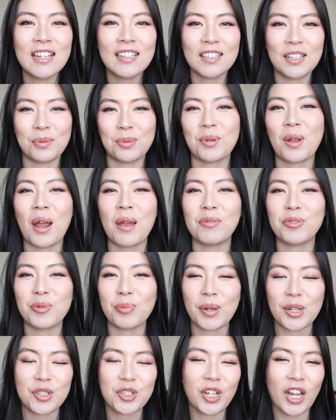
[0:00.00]
Subscribe to
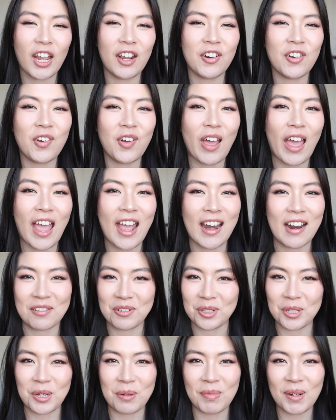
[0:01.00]
my channel and I
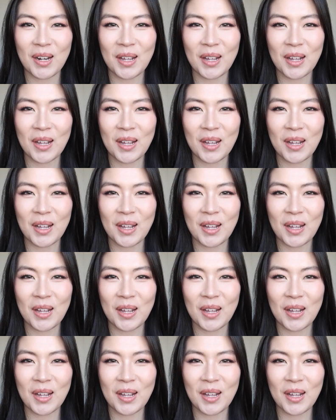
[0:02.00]
will see you in